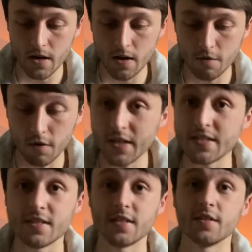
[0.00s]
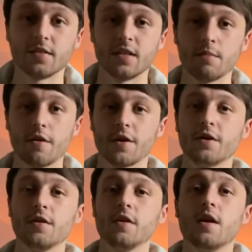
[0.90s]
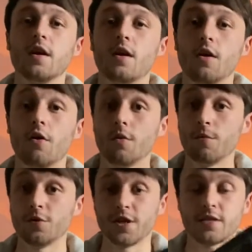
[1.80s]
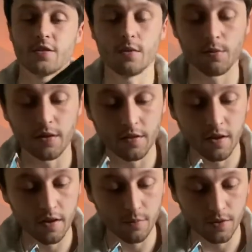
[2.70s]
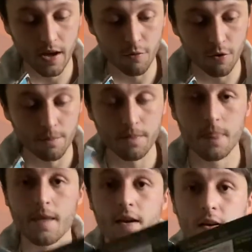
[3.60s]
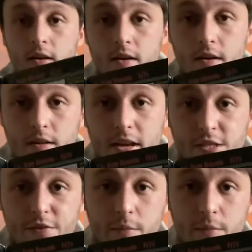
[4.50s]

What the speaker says: releases. He did the American horror project as well with Arrow. Next film in